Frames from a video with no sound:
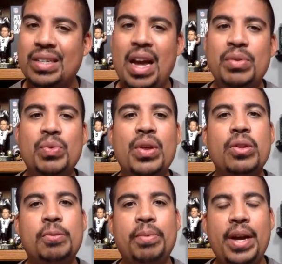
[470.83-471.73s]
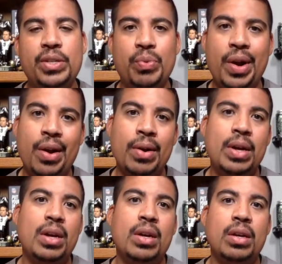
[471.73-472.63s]
that was one of those plays where
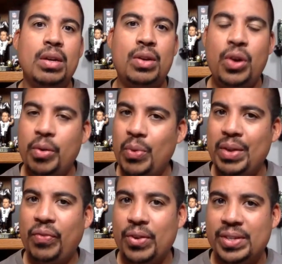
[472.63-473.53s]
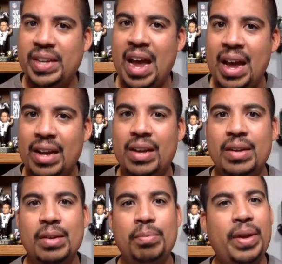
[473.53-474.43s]
could have went for a sack.
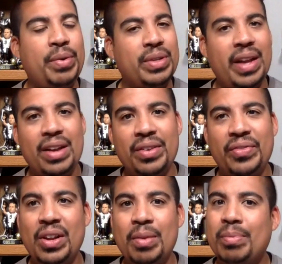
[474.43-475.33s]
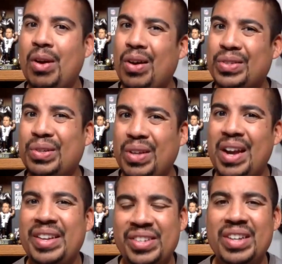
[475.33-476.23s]
Play was allowed to develop. Also,
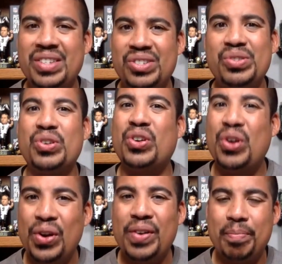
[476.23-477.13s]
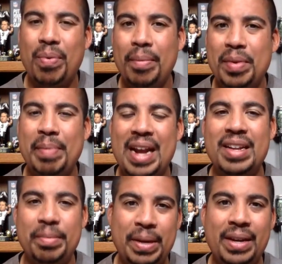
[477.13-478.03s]
Lonnie Johnson Jr. could have probably
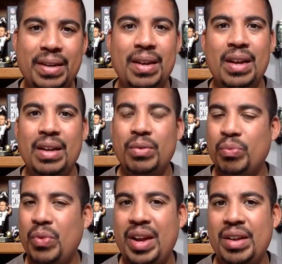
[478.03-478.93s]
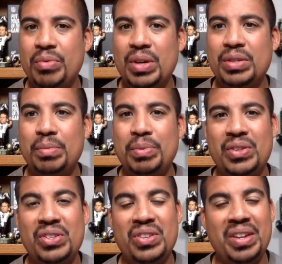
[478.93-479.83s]
made the pick the way he was in
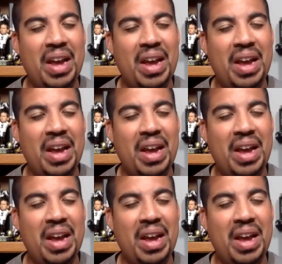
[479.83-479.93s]
positioning.